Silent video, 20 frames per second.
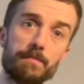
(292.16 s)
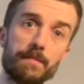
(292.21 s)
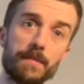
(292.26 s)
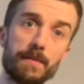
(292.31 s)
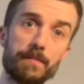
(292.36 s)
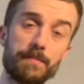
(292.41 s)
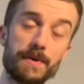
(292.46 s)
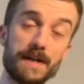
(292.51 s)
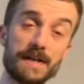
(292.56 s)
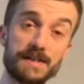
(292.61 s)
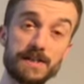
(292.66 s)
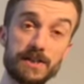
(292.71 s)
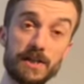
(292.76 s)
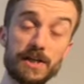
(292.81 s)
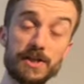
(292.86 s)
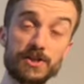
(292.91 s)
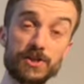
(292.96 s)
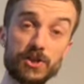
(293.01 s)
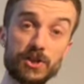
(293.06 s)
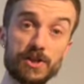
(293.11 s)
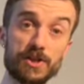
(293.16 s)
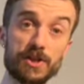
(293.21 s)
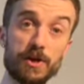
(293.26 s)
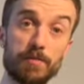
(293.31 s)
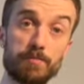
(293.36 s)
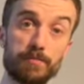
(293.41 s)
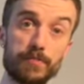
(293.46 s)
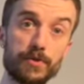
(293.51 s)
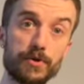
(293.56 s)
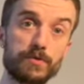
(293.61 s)
But it's just a
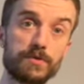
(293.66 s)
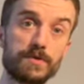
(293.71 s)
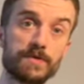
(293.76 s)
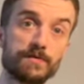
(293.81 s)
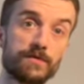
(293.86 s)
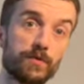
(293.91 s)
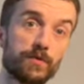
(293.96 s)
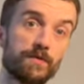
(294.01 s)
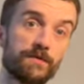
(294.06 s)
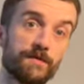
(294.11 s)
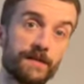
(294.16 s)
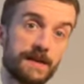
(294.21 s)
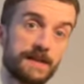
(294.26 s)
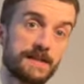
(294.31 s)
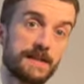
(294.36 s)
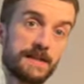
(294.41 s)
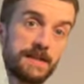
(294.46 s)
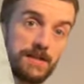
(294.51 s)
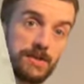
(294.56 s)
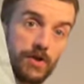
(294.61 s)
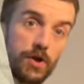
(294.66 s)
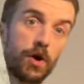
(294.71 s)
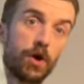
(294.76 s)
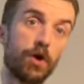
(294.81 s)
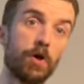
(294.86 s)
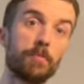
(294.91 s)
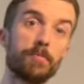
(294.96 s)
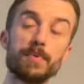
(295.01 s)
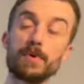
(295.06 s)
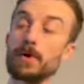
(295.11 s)
beautiful fitting
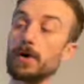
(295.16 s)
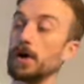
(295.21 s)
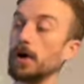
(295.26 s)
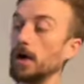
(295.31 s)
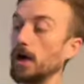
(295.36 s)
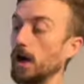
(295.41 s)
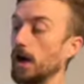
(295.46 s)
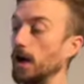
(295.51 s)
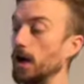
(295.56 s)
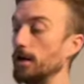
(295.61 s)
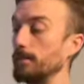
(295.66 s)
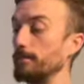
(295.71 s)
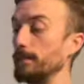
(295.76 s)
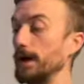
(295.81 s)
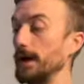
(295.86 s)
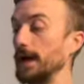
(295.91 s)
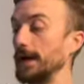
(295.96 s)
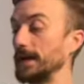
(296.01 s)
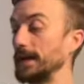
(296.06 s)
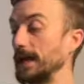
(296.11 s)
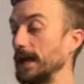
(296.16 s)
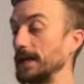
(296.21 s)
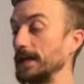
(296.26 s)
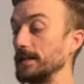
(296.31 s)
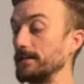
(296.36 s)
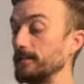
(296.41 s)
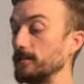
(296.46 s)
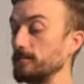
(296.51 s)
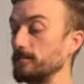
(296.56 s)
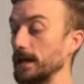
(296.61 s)
top. And again,
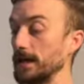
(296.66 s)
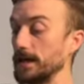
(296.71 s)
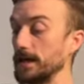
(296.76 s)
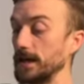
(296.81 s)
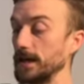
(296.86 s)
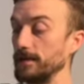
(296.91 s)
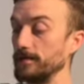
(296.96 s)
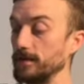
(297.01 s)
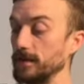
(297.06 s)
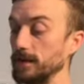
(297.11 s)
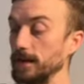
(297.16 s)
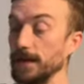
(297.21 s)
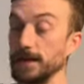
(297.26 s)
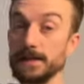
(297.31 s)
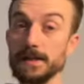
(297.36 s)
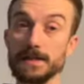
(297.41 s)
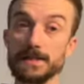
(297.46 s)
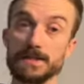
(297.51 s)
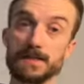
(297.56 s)
if you make it in it